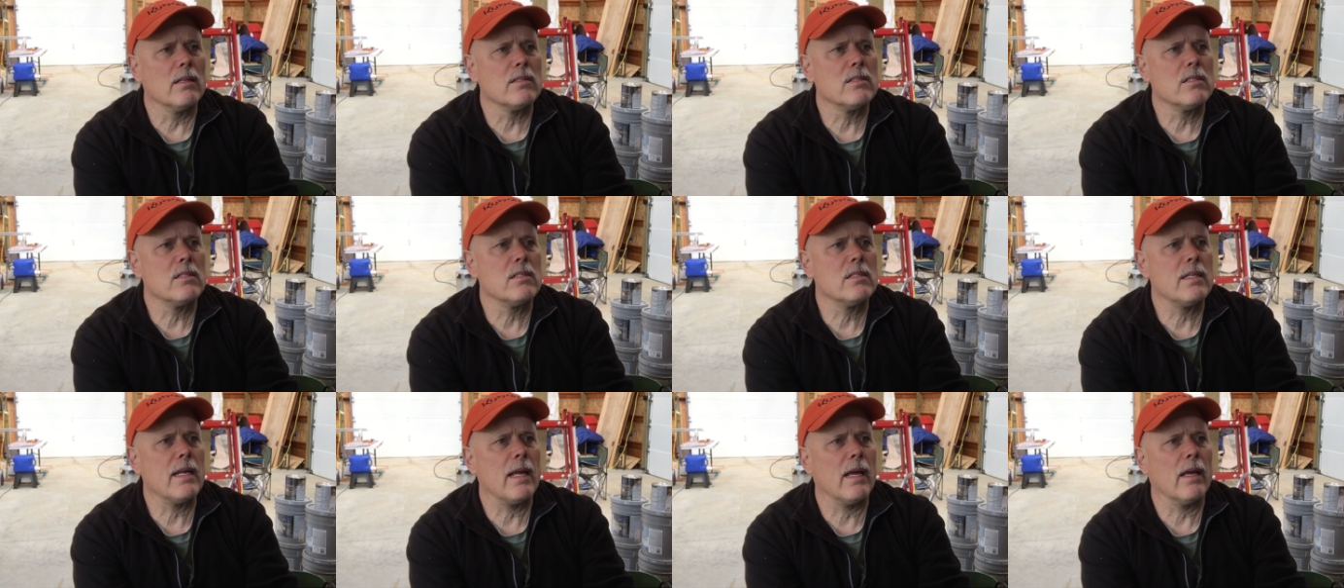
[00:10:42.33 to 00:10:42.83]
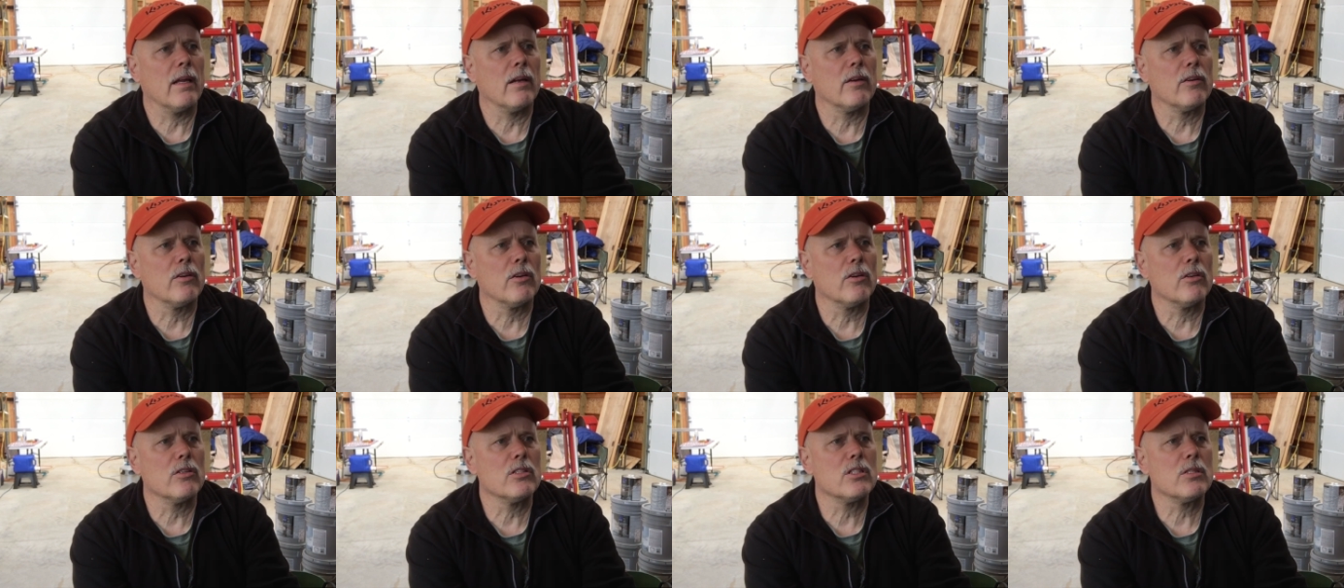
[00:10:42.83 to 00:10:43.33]

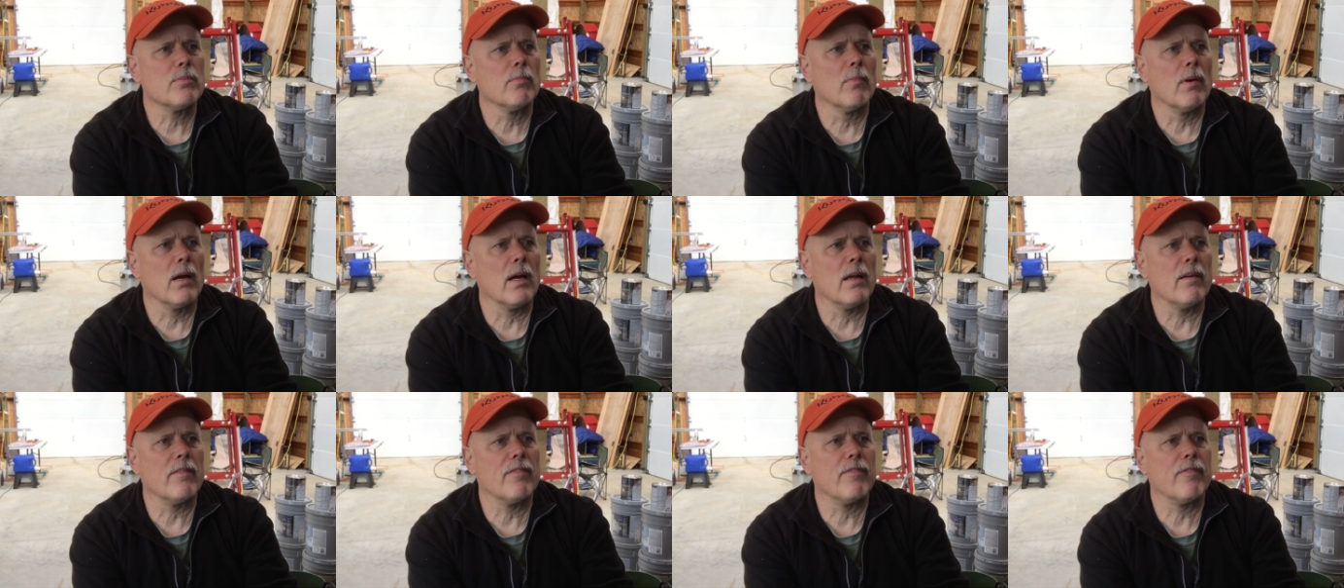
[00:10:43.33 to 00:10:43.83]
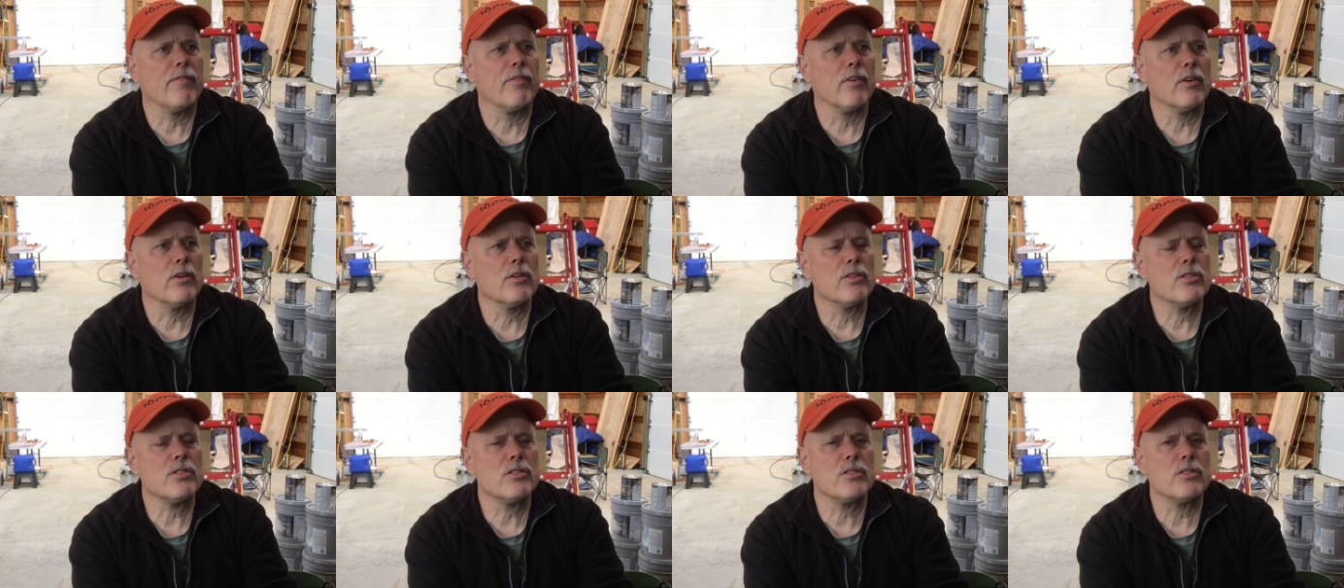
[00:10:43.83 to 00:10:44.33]
standards, my
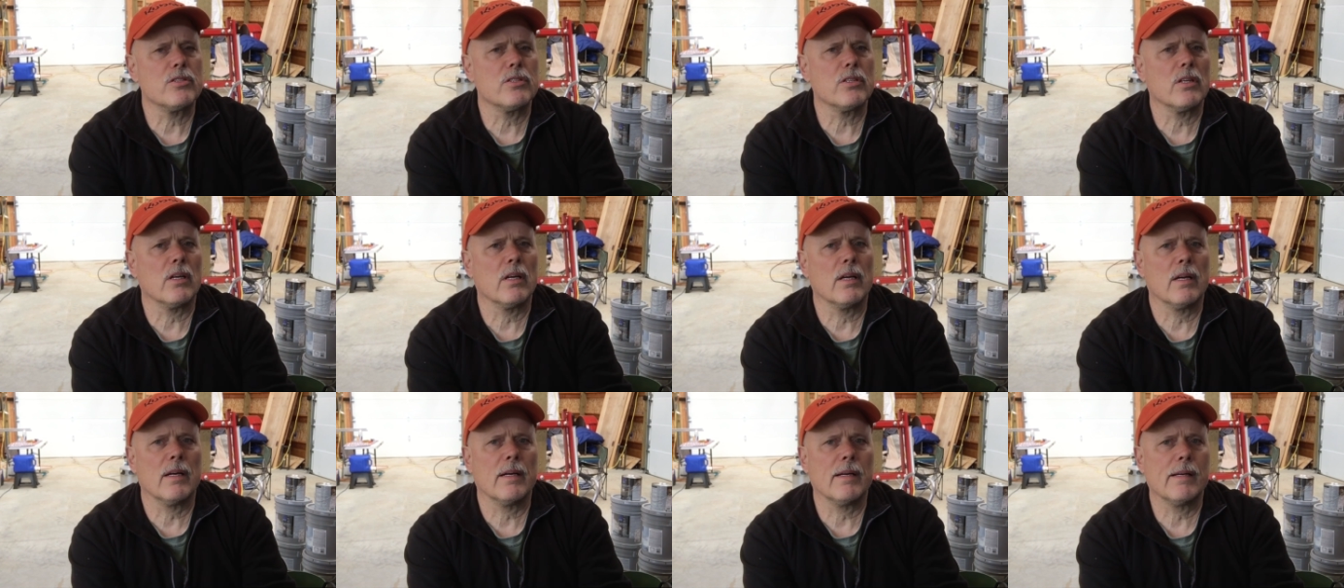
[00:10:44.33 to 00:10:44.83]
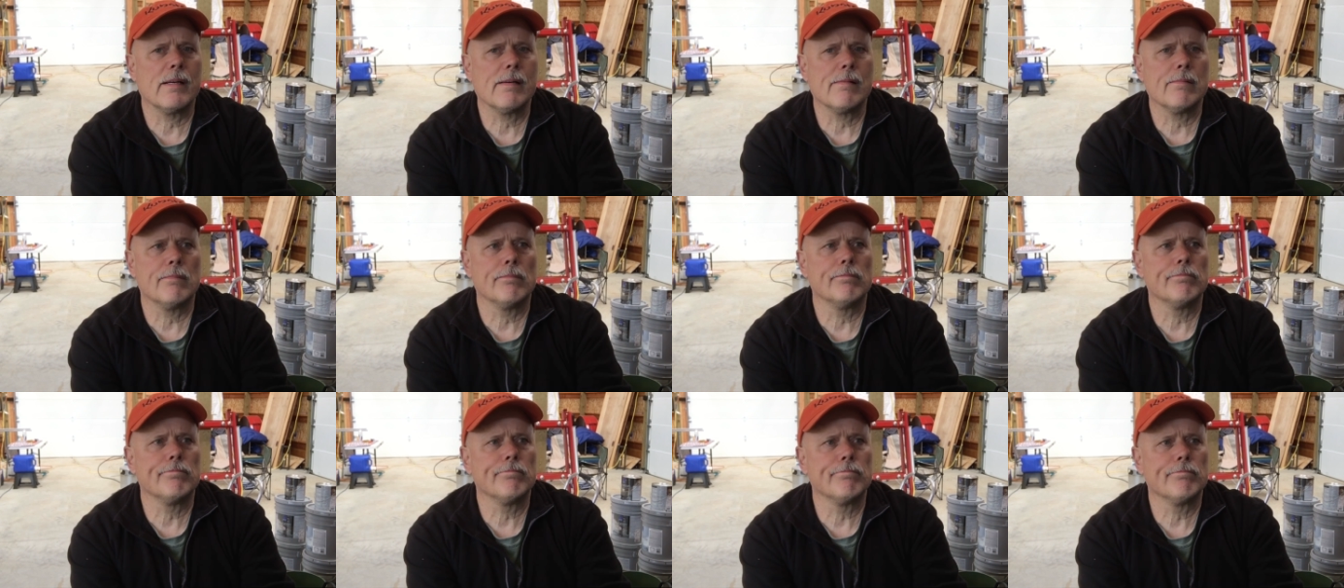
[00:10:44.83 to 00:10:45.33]
first
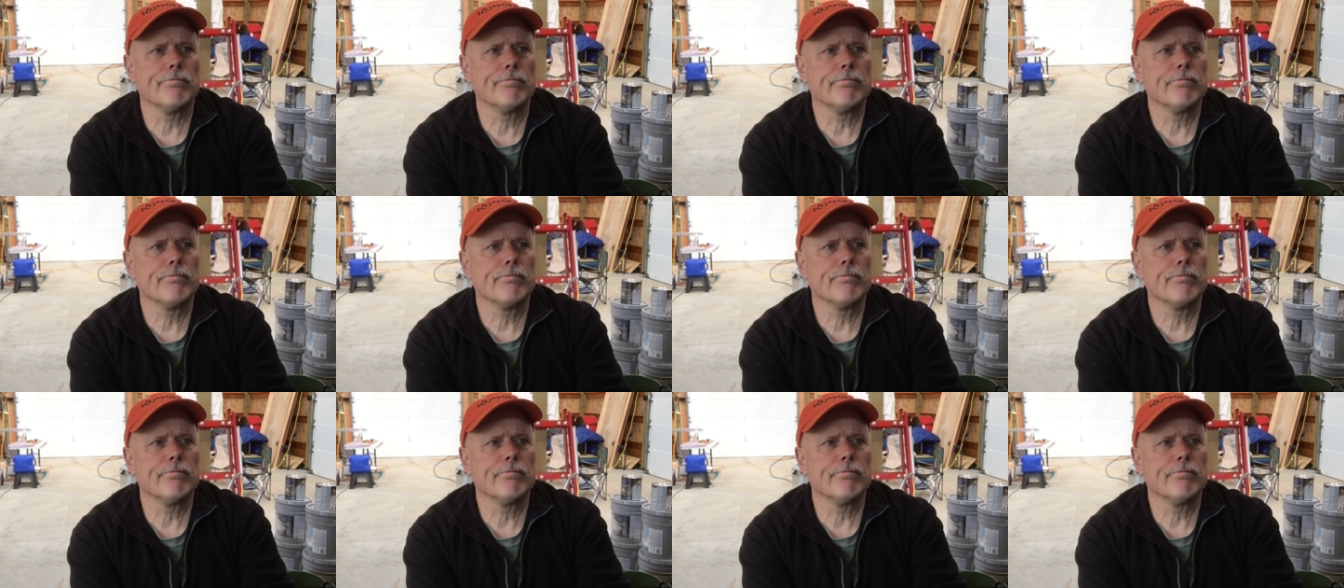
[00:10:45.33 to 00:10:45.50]
um,